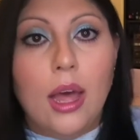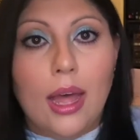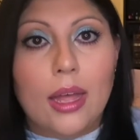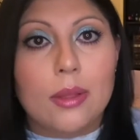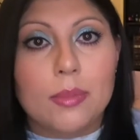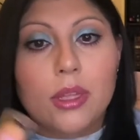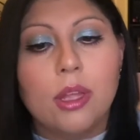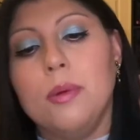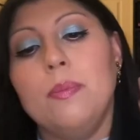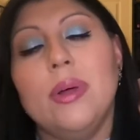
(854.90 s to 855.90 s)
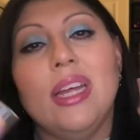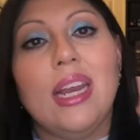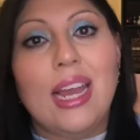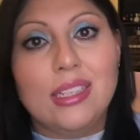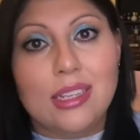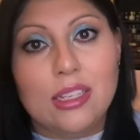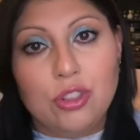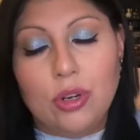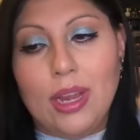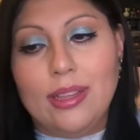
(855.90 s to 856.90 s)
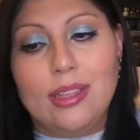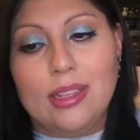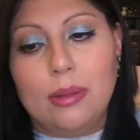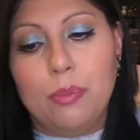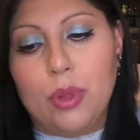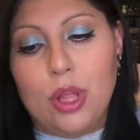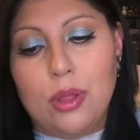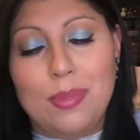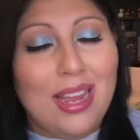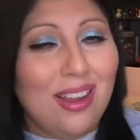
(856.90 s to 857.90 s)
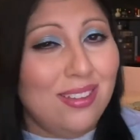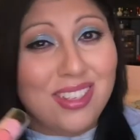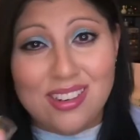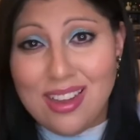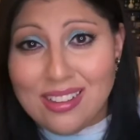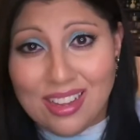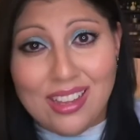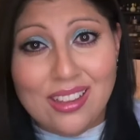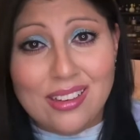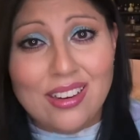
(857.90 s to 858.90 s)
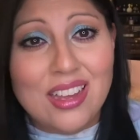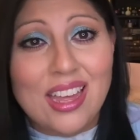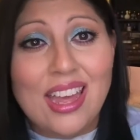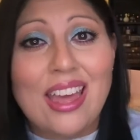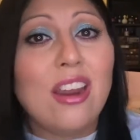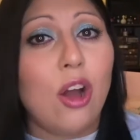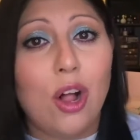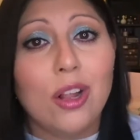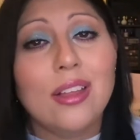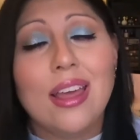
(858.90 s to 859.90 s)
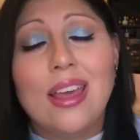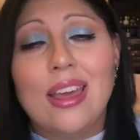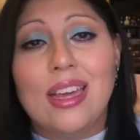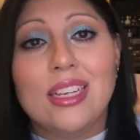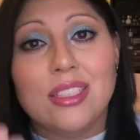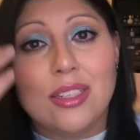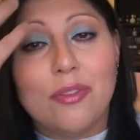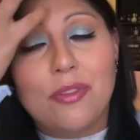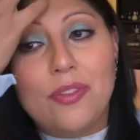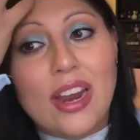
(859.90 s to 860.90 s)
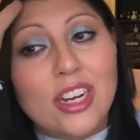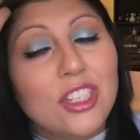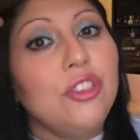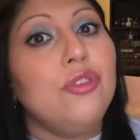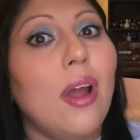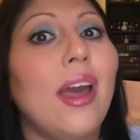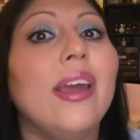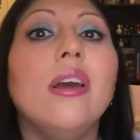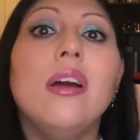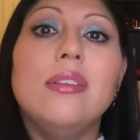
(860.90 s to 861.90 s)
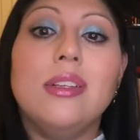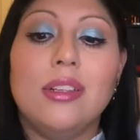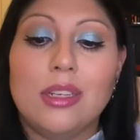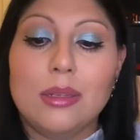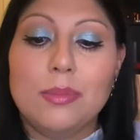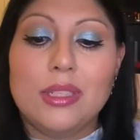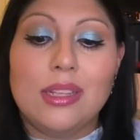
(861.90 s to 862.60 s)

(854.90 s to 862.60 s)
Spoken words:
But I did try the lip balm and I did not like it at all. It's very dry on the lips.